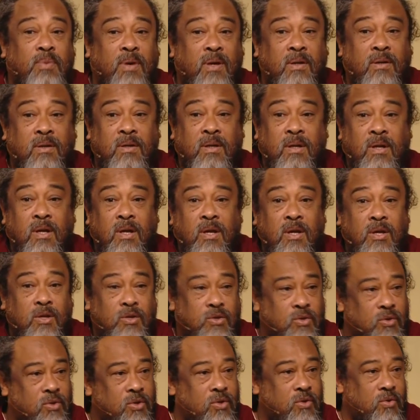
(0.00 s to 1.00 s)
upon
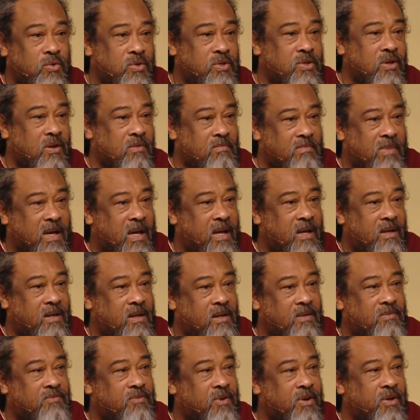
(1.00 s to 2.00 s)
to use your mind
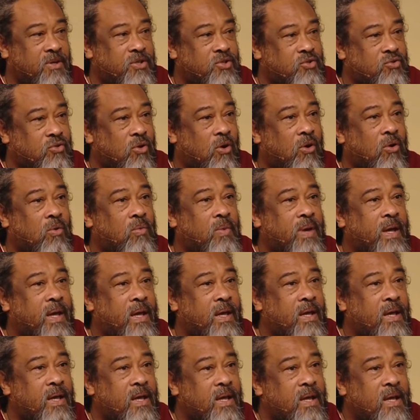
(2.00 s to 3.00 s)
in a very strong
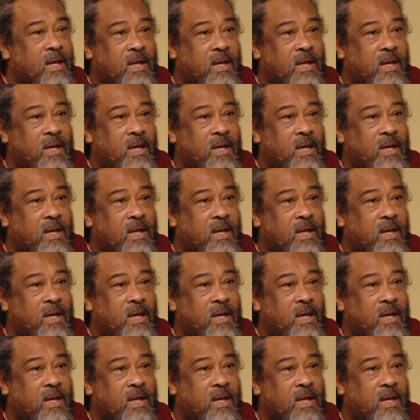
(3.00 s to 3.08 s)
way.